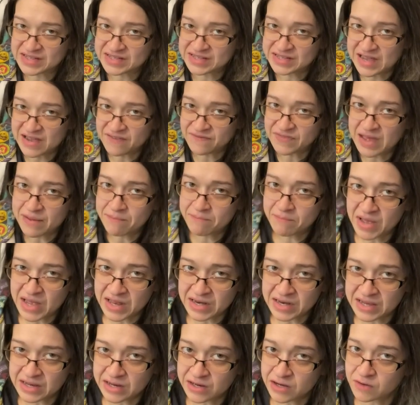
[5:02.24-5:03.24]
to save that
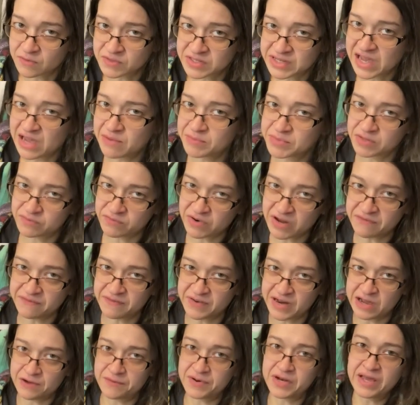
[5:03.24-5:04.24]
money, you know, times are rough
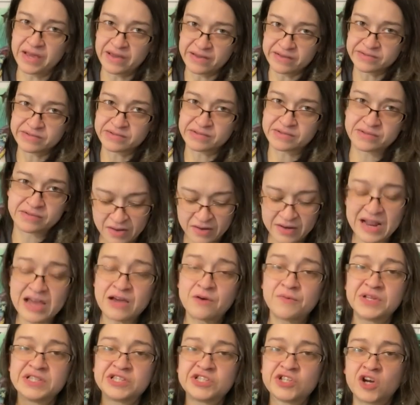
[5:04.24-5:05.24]
nowadays. Now
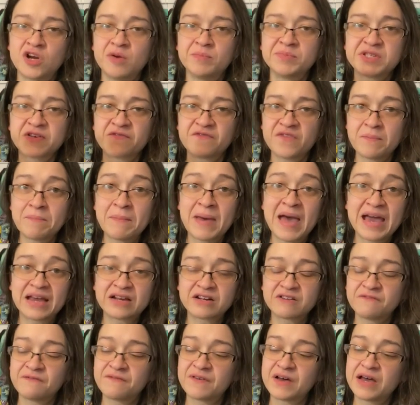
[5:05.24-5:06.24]
in terms of the
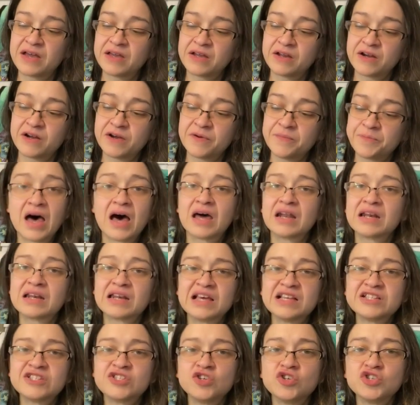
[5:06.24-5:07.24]
magnifier,
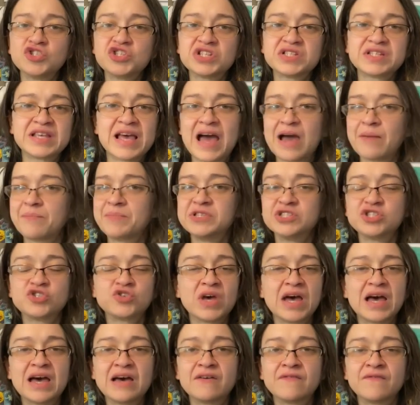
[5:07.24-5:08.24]
unless you just happen to
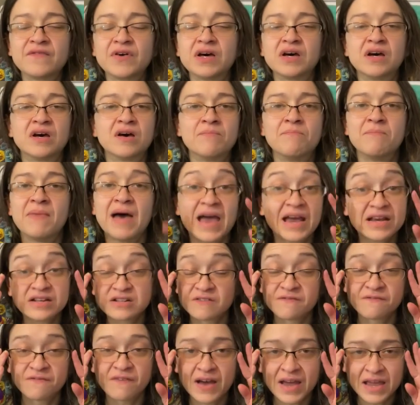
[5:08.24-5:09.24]
have a
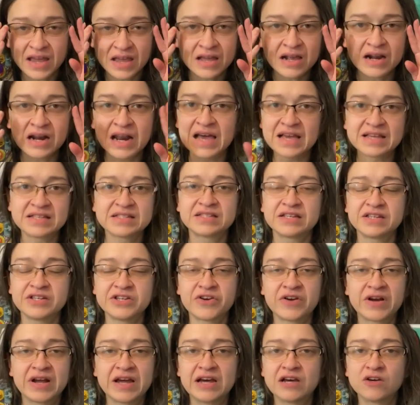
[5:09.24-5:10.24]
magnifying glass in
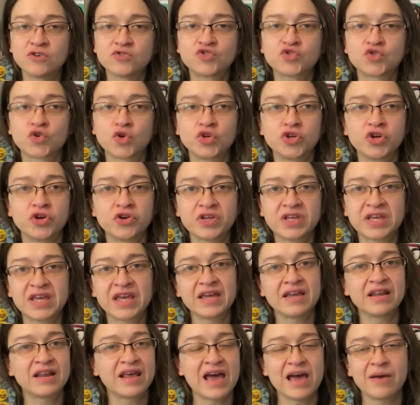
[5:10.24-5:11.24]
your house or your
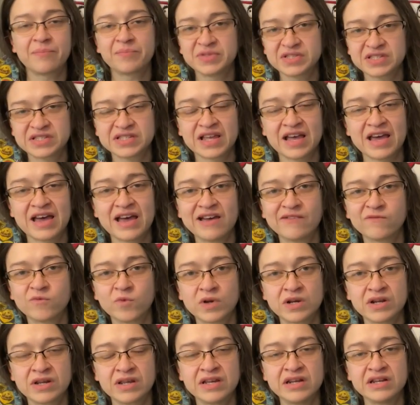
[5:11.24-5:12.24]
kid happens to have
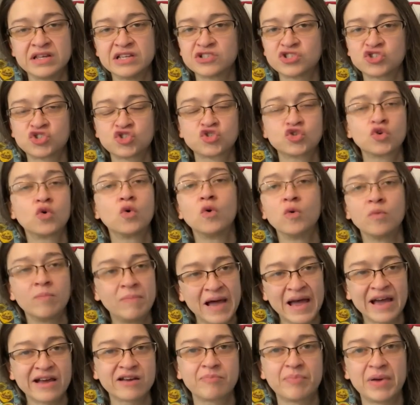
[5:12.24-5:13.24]
one in his school
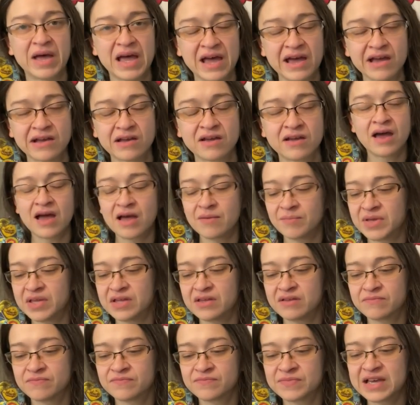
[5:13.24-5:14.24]
backpack, I
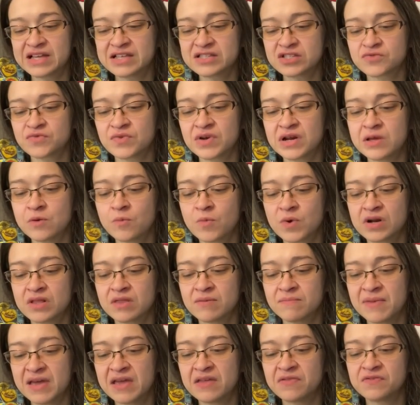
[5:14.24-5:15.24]
mean, that's really one of the
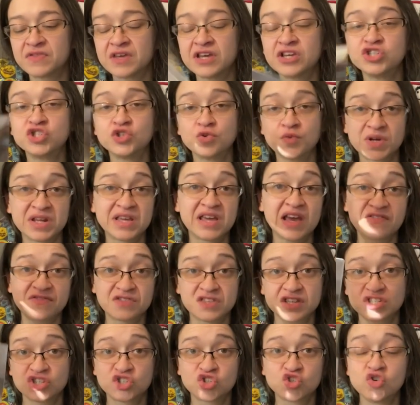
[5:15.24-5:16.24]
main things you would get
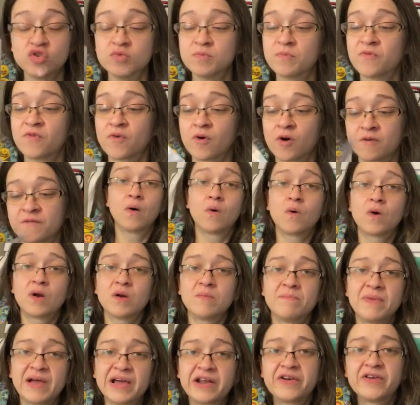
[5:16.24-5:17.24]
this scoop for. Or
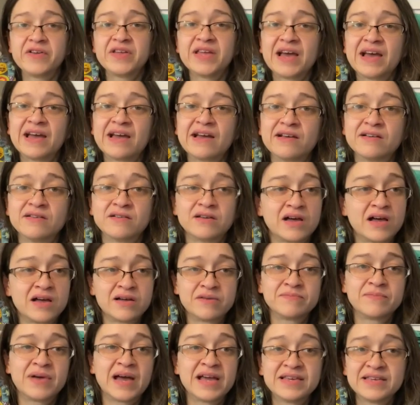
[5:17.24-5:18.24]
better yet,
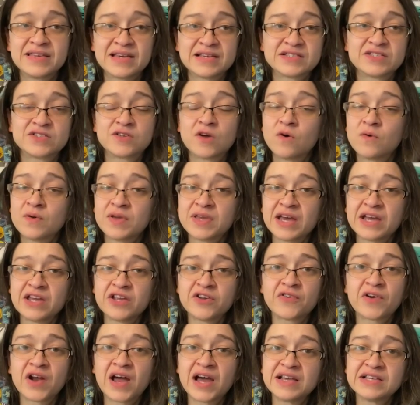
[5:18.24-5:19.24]
um, I guess go get
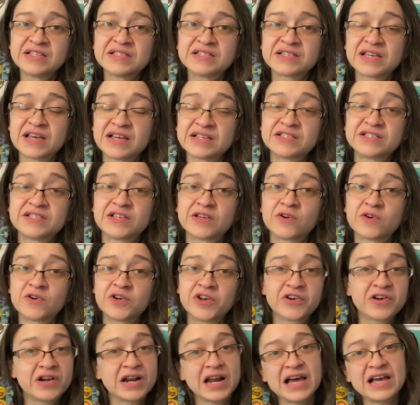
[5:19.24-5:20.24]
your eyes tested or
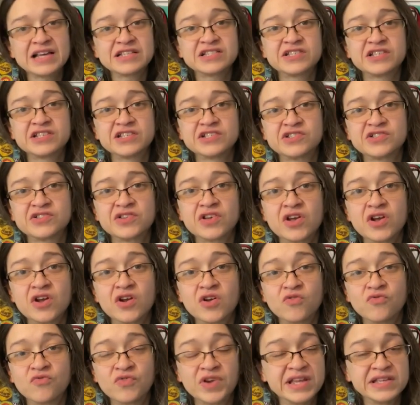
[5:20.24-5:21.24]
your glasses
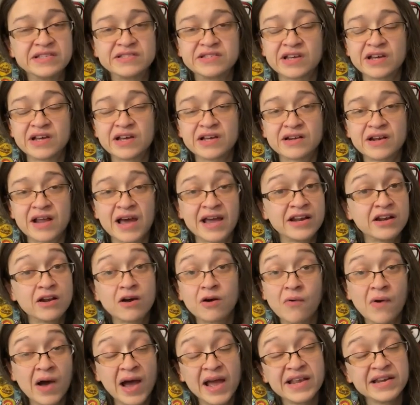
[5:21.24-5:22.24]
redone. I
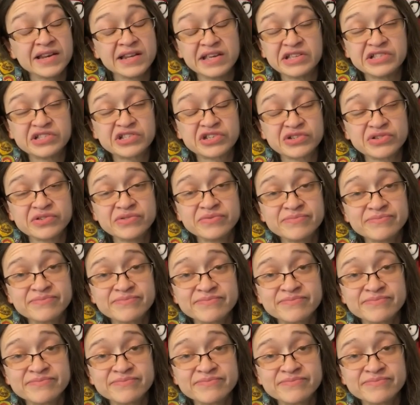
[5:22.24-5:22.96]
know I need to.